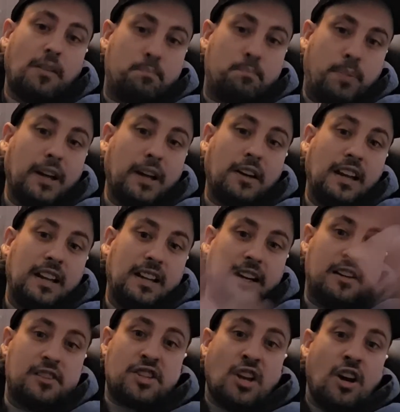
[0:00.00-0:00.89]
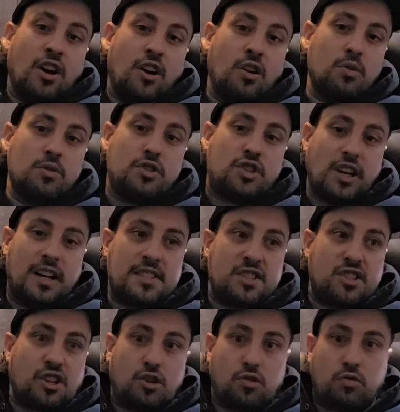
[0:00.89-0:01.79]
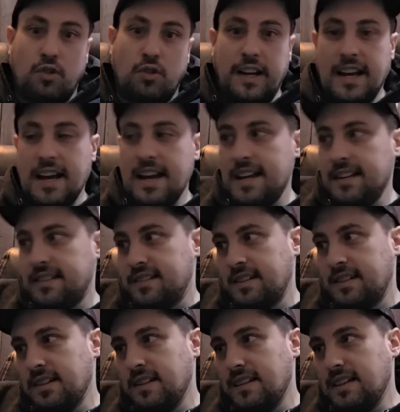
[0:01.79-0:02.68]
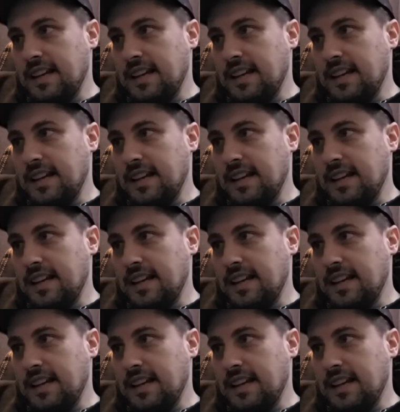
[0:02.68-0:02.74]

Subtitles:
billionaires who just create